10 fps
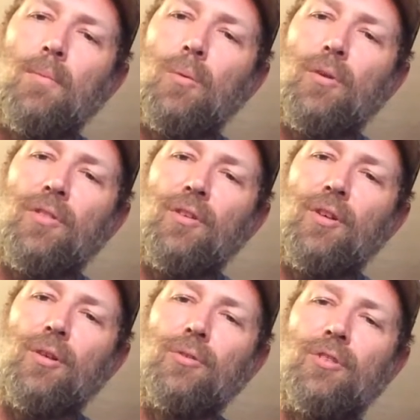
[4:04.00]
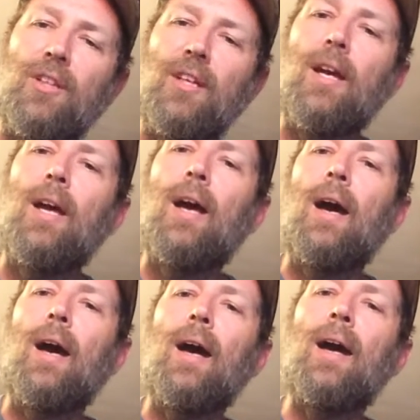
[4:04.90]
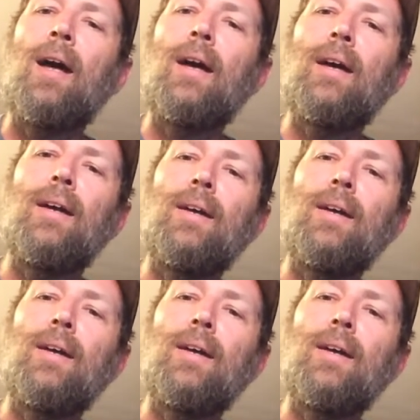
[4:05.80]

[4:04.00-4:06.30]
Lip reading: but with the low D. I